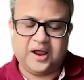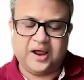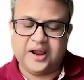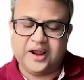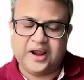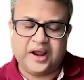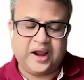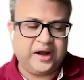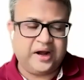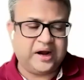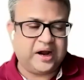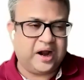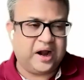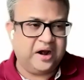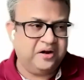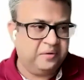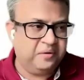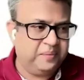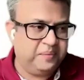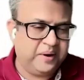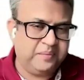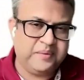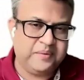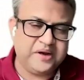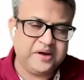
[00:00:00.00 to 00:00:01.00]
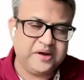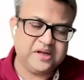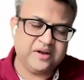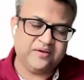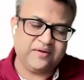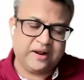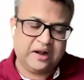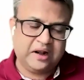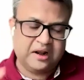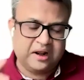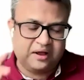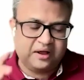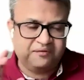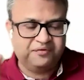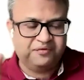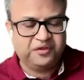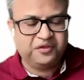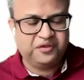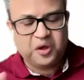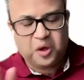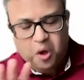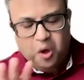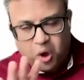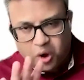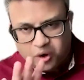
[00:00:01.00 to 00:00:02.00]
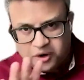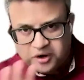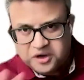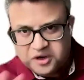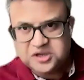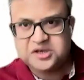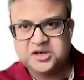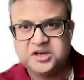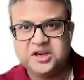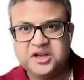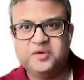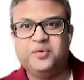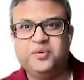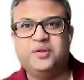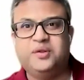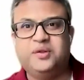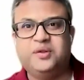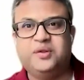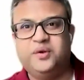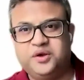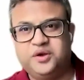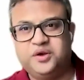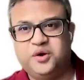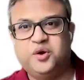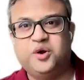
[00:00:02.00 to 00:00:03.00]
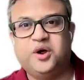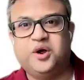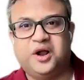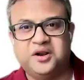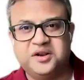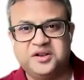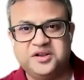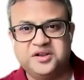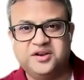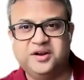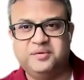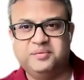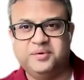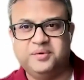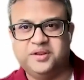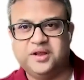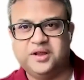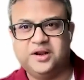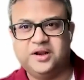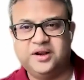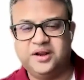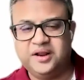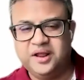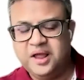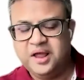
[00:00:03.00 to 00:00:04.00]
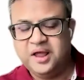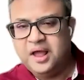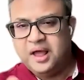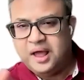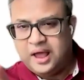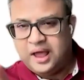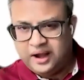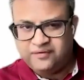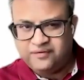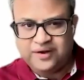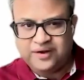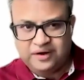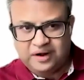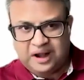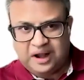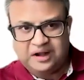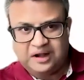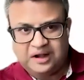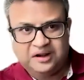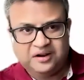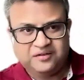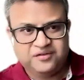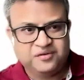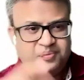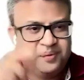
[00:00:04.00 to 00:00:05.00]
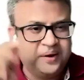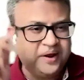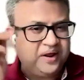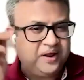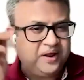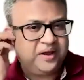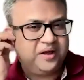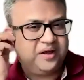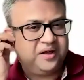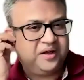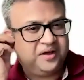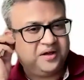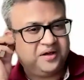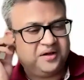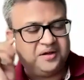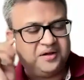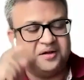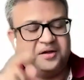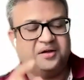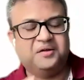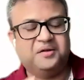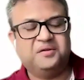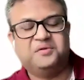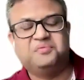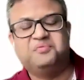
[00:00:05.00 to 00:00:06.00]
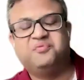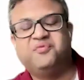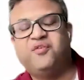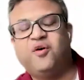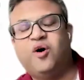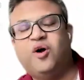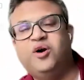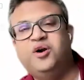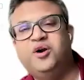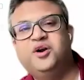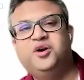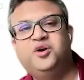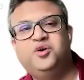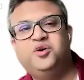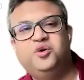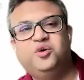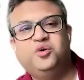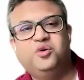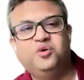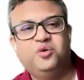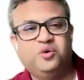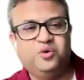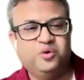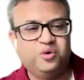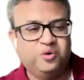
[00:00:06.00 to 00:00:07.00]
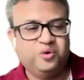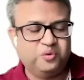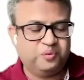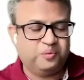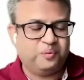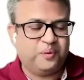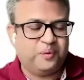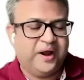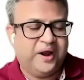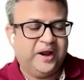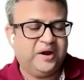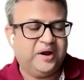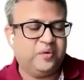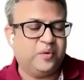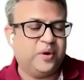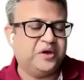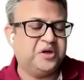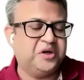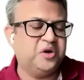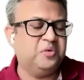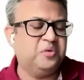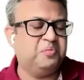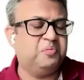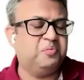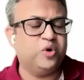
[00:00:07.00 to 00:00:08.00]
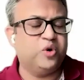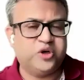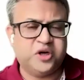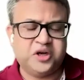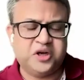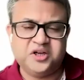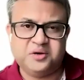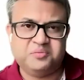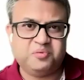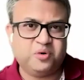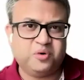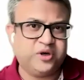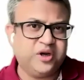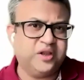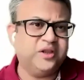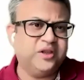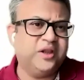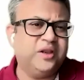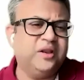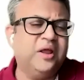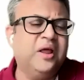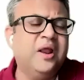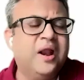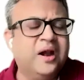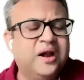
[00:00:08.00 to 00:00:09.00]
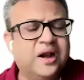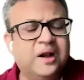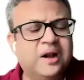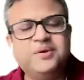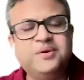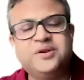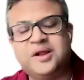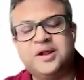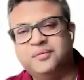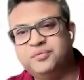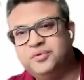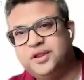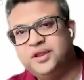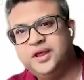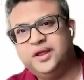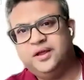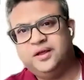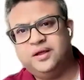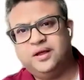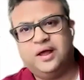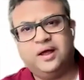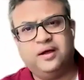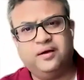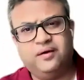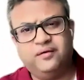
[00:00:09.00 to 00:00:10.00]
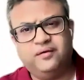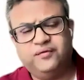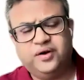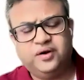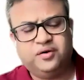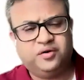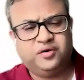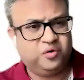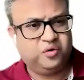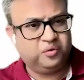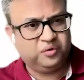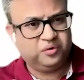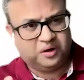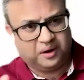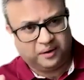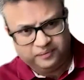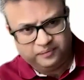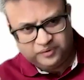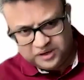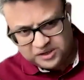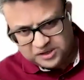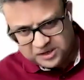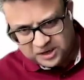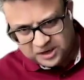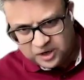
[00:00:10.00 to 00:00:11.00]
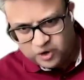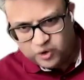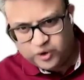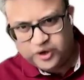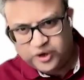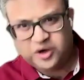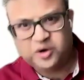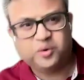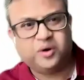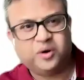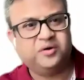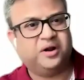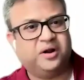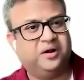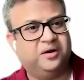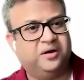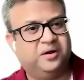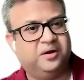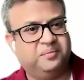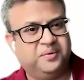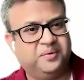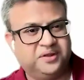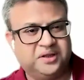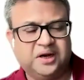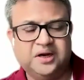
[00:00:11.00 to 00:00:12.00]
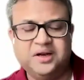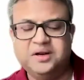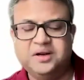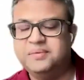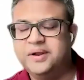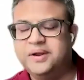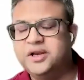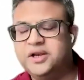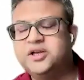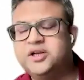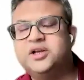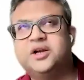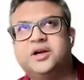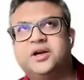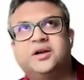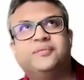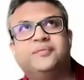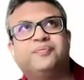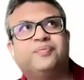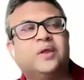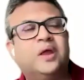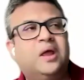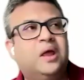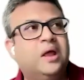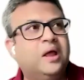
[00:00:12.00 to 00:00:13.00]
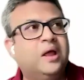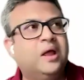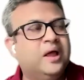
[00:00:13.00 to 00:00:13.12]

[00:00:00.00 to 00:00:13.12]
I can't repeat myself. I love the honesty with which you are answering, Mitali. In fact, I'll give me further to my question. The question is something. I'm just alluding to what Mitali mentioned.